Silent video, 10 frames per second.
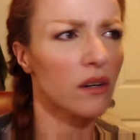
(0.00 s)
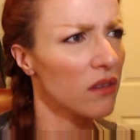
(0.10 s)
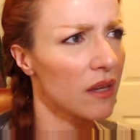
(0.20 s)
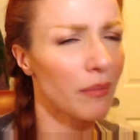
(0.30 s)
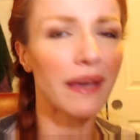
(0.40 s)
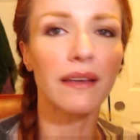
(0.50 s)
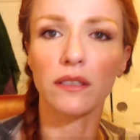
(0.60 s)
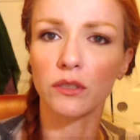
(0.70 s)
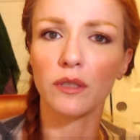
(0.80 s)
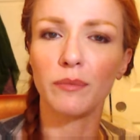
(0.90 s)
oh, that palette
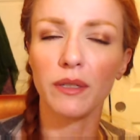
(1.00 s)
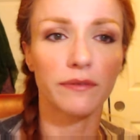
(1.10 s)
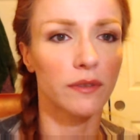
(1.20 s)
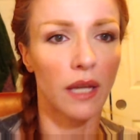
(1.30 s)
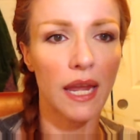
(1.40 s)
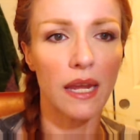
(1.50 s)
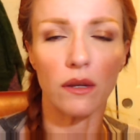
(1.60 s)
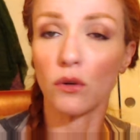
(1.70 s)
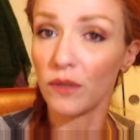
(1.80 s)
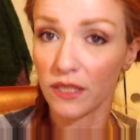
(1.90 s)
looks really beautiful. Hey,
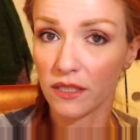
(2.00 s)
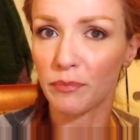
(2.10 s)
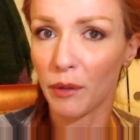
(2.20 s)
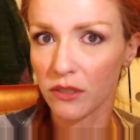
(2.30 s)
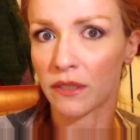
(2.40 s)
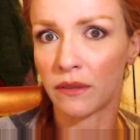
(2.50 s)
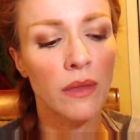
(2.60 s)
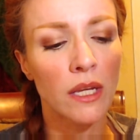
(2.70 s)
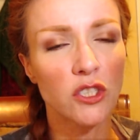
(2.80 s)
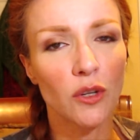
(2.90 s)
who is this person?
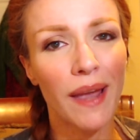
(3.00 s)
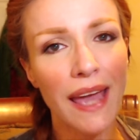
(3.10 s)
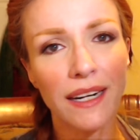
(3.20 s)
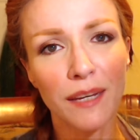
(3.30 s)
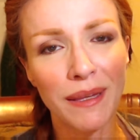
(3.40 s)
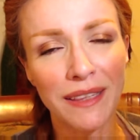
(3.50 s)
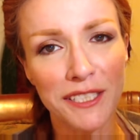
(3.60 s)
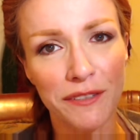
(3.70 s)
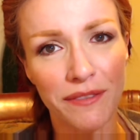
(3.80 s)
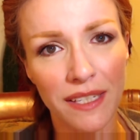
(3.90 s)
So I had it on my
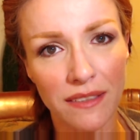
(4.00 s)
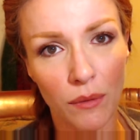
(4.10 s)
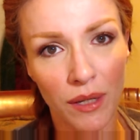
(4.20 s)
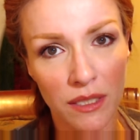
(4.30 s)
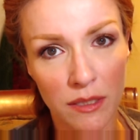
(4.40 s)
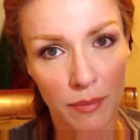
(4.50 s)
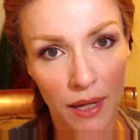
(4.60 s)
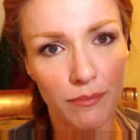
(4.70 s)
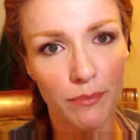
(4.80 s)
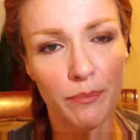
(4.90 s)
list of things I wanted to buy,
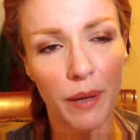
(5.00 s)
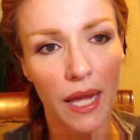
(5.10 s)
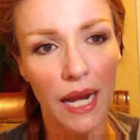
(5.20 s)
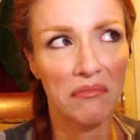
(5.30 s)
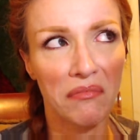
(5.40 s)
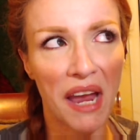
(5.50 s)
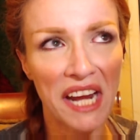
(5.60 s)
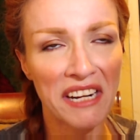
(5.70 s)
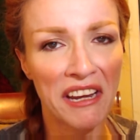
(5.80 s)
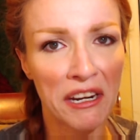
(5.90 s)
but I
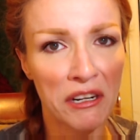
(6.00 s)
hadn't gotten